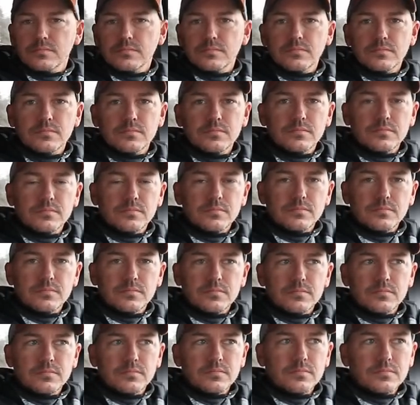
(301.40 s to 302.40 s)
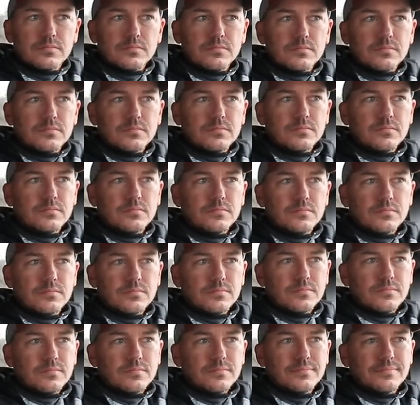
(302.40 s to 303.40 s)

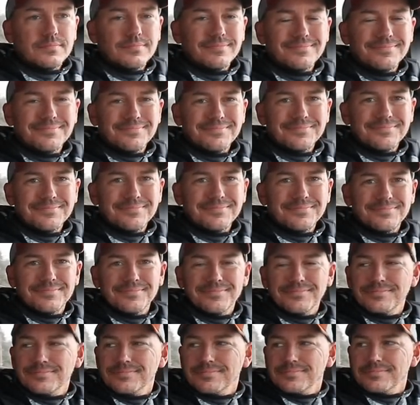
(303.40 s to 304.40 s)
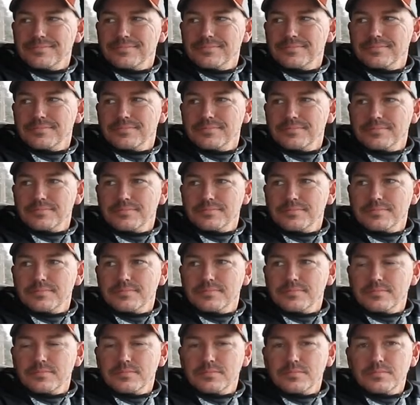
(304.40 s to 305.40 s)

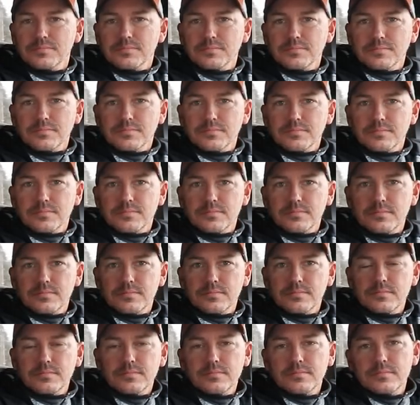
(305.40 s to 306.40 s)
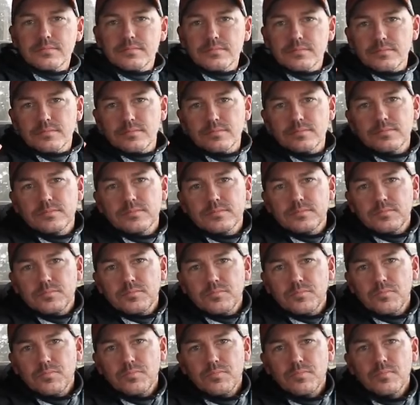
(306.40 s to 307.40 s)

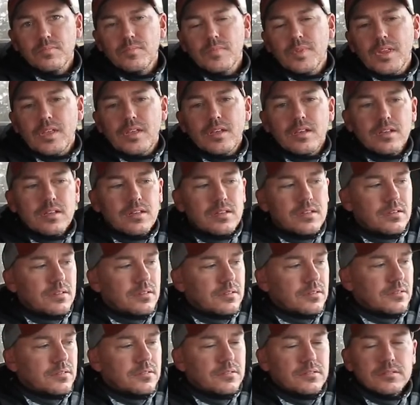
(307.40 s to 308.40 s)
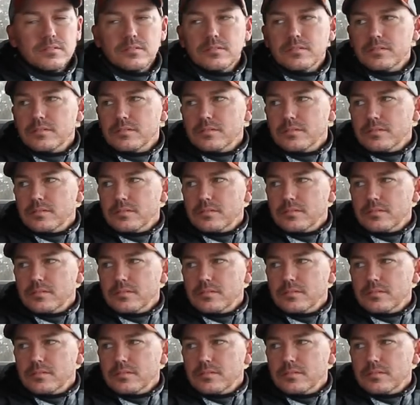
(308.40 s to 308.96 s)
(not speaking)